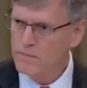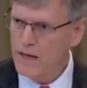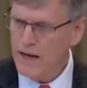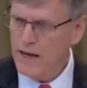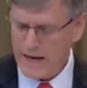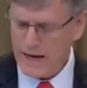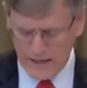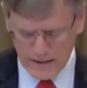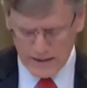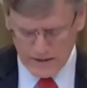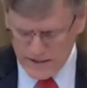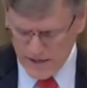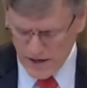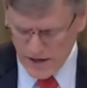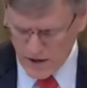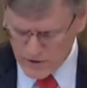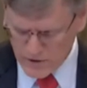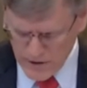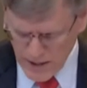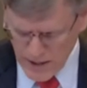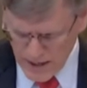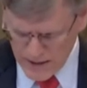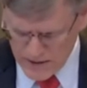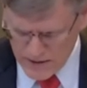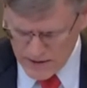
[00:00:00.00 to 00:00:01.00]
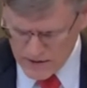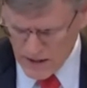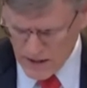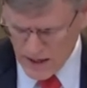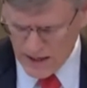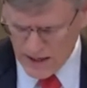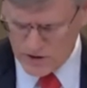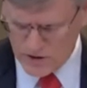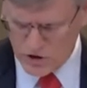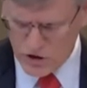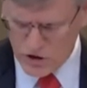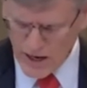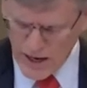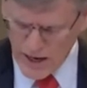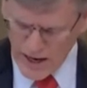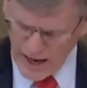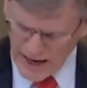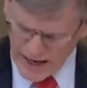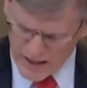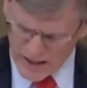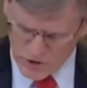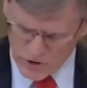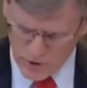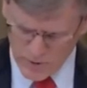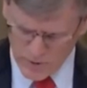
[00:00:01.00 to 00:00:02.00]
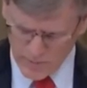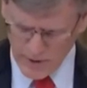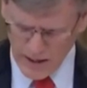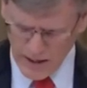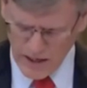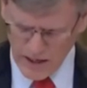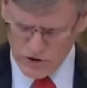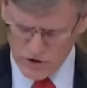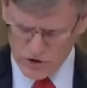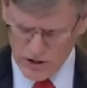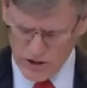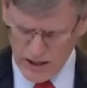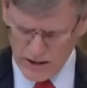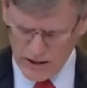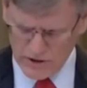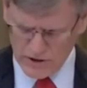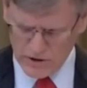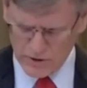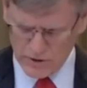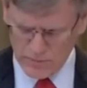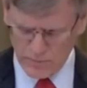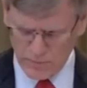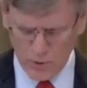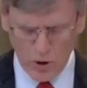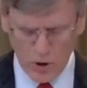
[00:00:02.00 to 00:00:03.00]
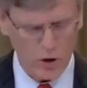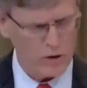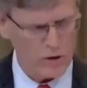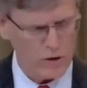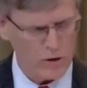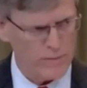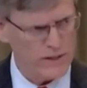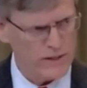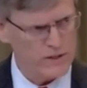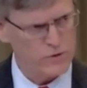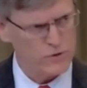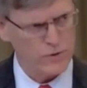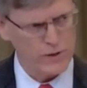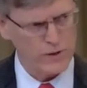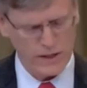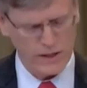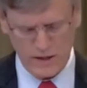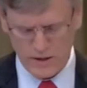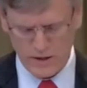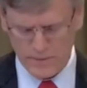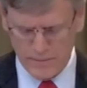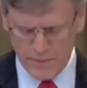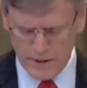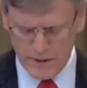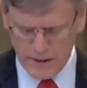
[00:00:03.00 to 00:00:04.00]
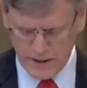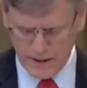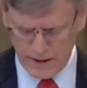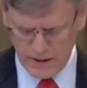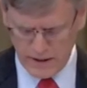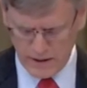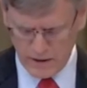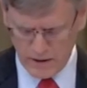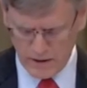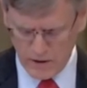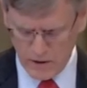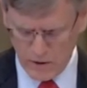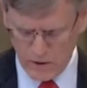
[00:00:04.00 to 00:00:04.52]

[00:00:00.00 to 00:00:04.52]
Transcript: He dared not touch Azerbaijan's parliamentary committee,